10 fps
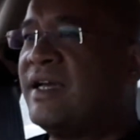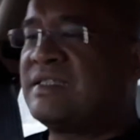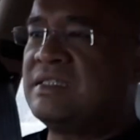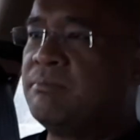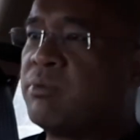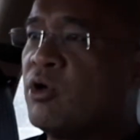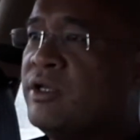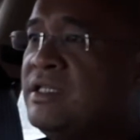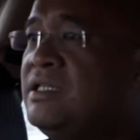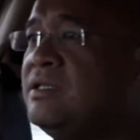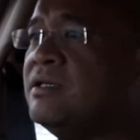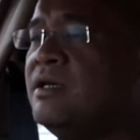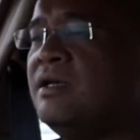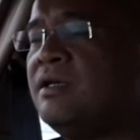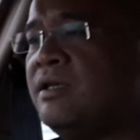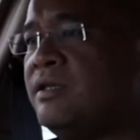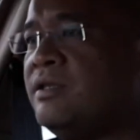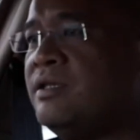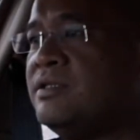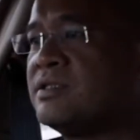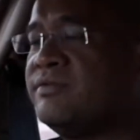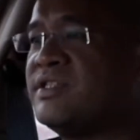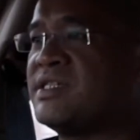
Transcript: ex-employee in the service